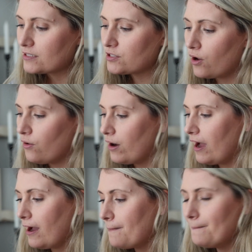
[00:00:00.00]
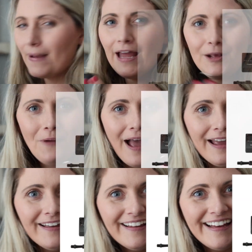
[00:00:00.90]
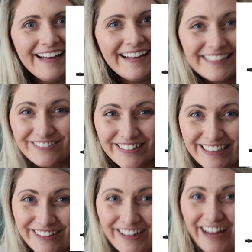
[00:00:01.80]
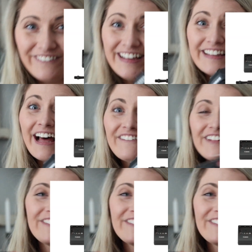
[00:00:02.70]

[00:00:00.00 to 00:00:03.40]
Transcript: So anyway, it's really great. We love it.